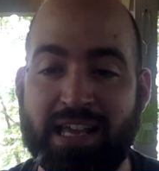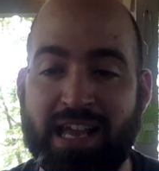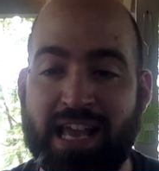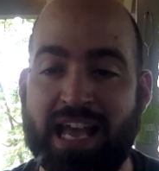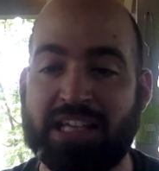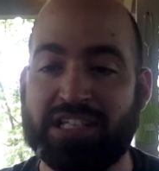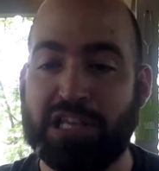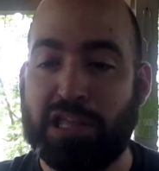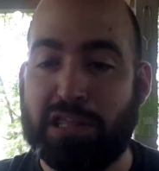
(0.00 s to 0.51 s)

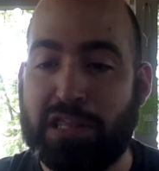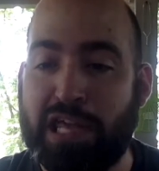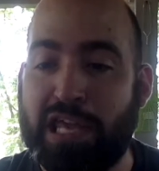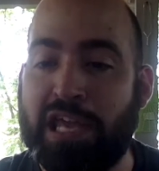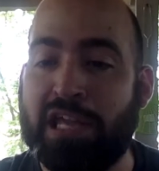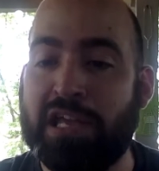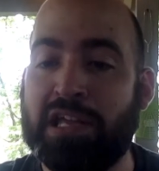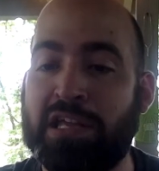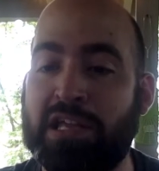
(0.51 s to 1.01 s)
as a
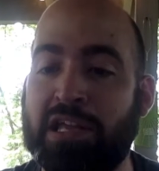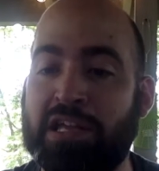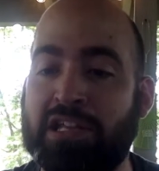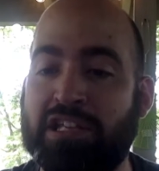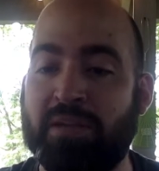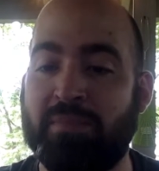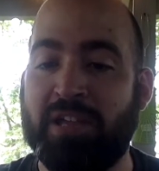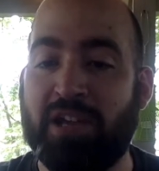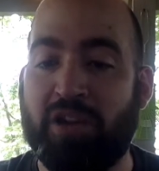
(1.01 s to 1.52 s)
thing
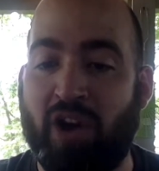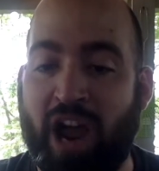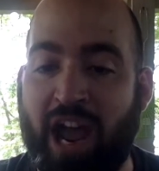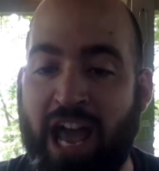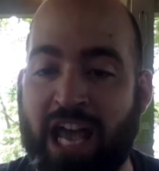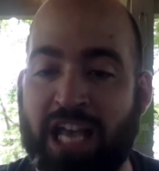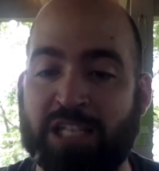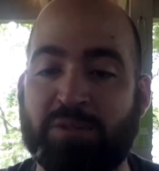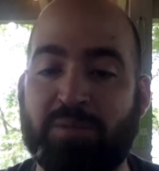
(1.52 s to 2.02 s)
to be
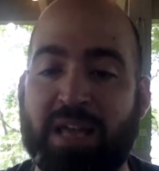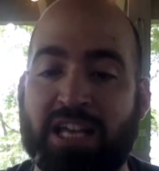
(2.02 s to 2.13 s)
grasped,